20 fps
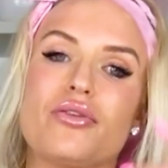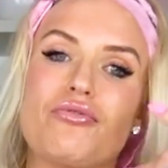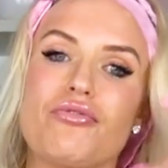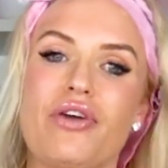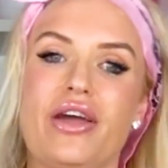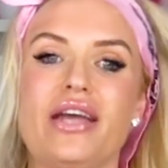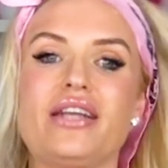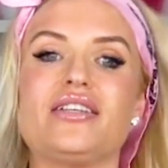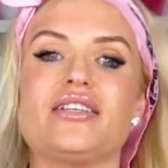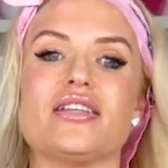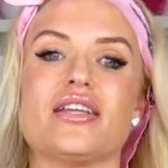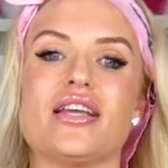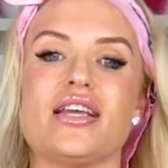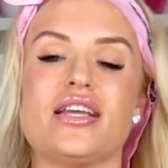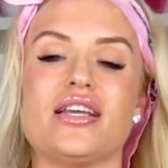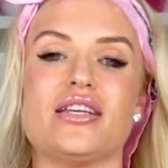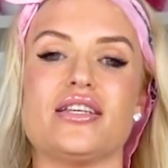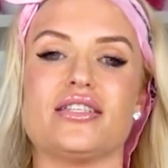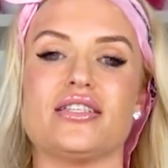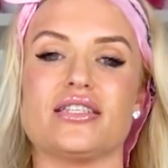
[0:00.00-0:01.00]
red
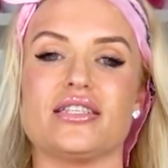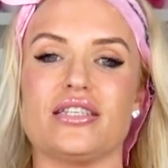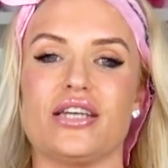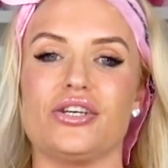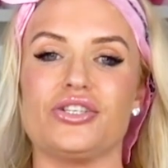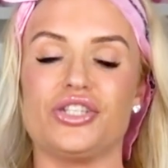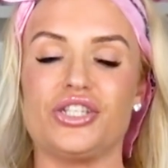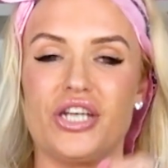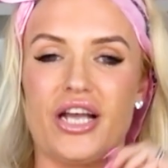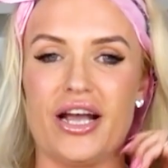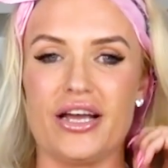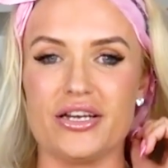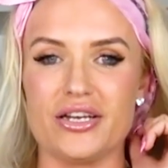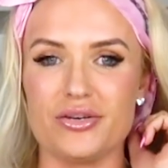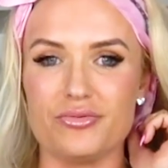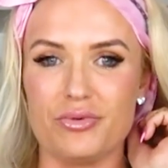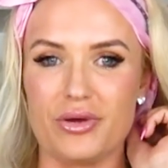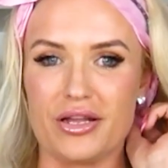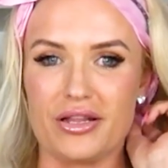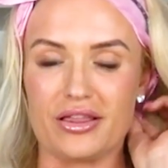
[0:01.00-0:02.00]
is
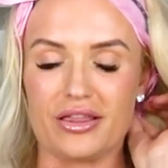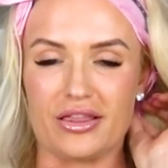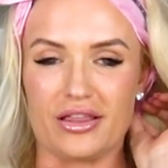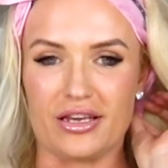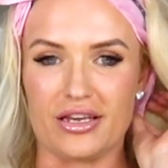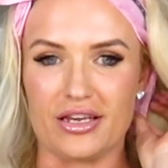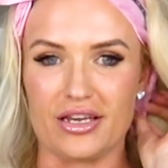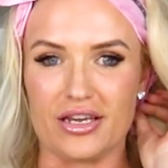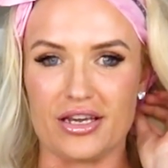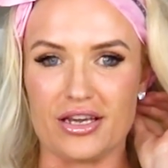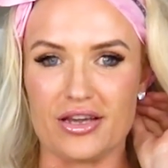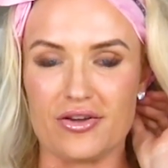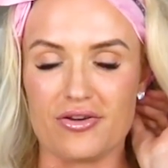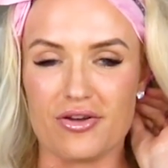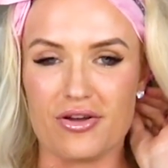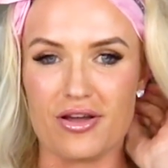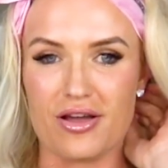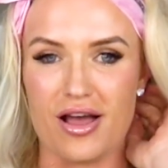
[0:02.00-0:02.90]
associated with the